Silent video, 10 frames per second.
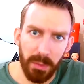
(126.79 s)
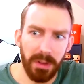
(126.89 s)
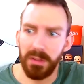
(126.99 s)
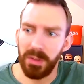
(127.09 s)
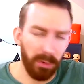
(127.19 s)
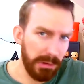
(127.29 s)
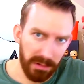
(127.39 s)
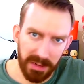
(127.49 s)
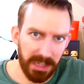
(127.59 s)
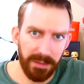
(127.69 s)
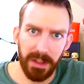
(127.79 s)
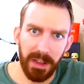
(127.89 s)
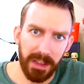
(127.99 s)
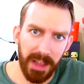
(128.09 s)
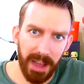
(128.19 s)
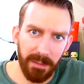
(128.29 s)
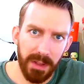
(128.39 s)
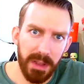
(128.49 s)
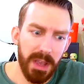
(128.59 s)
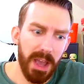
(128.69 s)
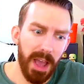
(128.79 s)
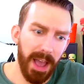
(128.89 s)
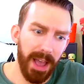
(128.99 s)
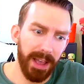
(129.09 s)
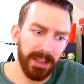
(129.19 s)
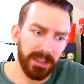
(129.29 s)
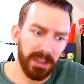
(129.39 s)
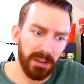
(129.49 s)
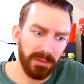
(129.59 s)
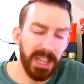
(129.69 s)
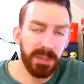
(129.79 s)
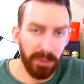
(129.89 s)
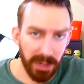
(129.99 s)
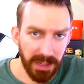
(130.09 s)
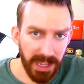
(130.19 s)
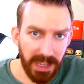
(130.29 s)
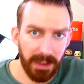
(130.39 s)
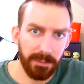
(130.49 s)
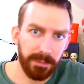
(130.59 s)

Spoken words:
you won't lose progress, anything like that. So that's pretty neat.